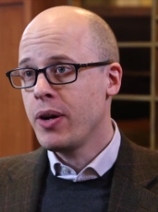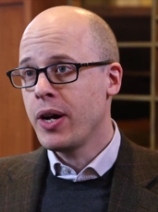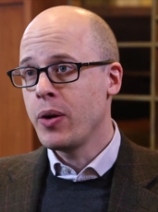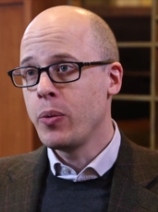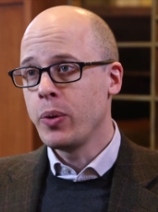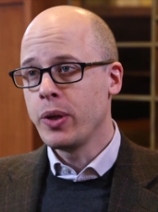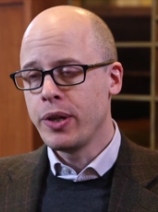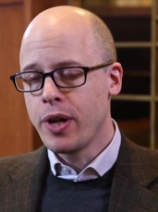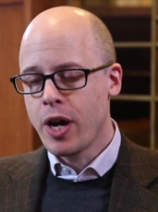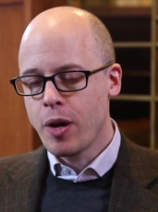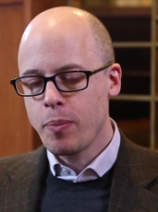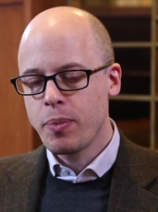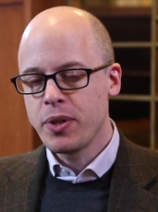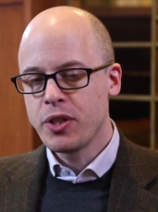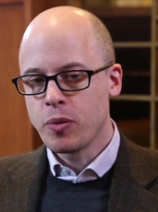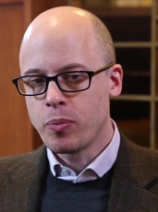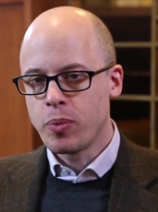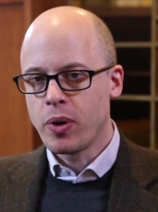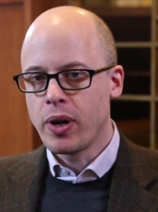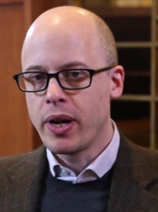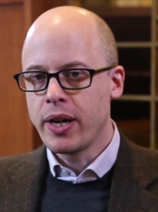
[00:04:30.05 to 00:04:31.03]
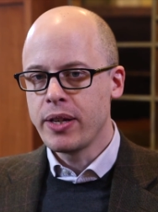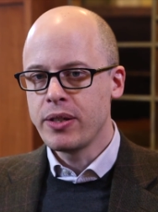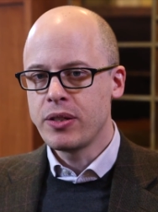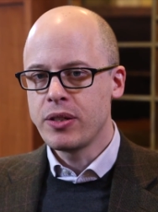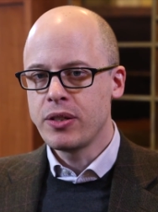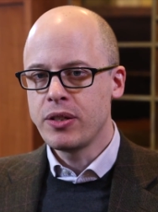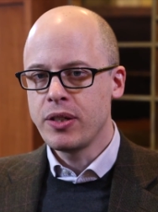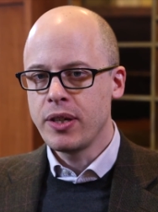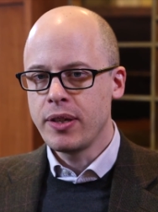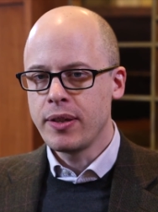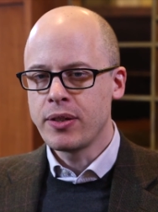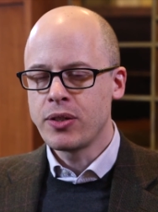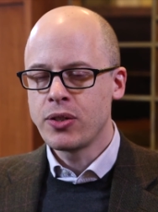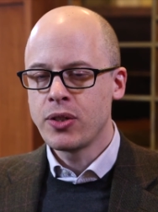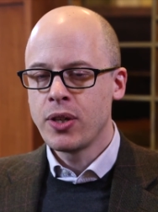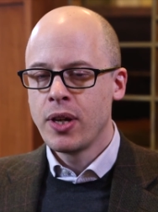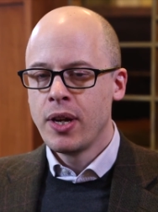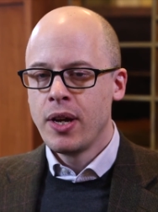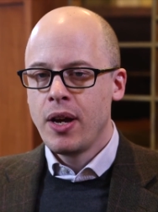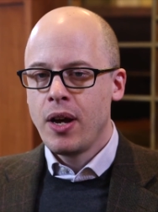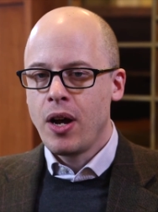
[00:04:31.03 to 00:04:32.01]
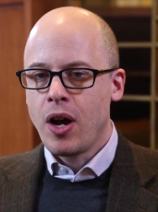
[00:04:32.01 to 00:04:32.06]
I would not be surprised to see this
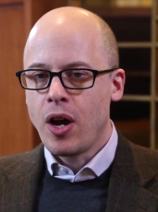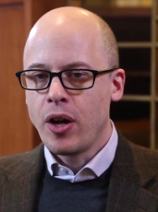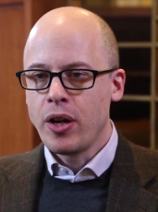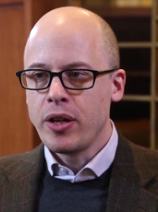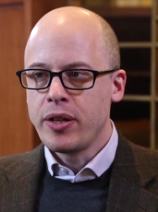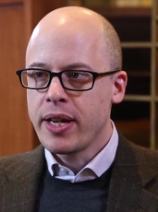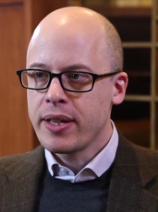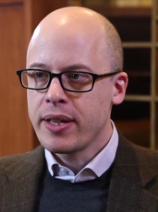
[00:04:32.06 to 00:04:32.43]
on a